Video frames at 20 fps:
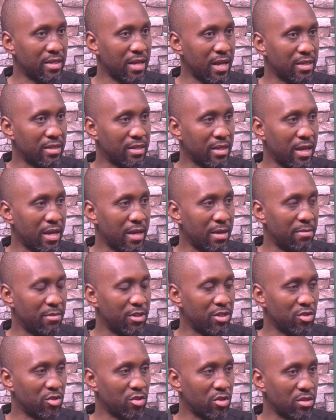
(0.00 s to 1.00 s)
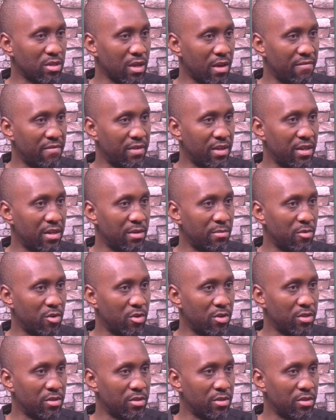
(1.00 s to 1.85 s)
that um, it's not available.